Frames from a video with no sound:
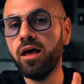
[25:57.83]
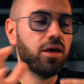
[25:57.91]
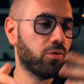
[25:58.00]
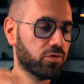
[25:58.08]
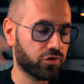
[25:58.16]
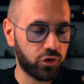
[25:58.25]

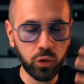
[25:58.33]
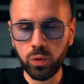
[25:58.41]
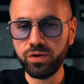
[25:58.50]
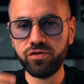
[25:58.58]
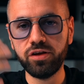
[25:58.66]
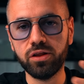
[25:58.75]
it was
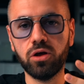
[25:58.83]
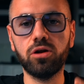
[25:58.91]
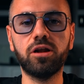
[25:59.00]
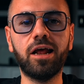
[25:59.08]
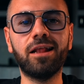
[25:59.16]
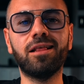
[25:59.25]
noisy and all
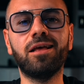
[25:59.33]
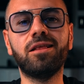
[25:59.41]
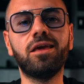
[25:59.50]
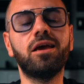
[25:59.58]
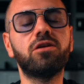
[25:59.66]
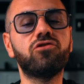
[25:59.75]
of that, and
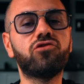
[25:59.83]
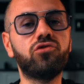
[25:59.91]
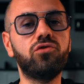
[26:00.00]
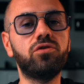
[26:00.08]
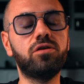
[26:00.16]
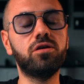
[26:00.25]
he
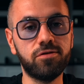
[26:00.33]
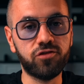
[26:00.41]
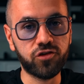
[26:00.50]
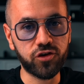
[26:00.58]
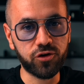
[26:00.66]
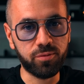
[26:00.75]
understood
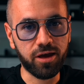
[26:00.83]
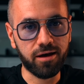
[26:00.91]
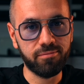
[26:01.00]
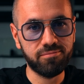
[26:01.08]
Serbia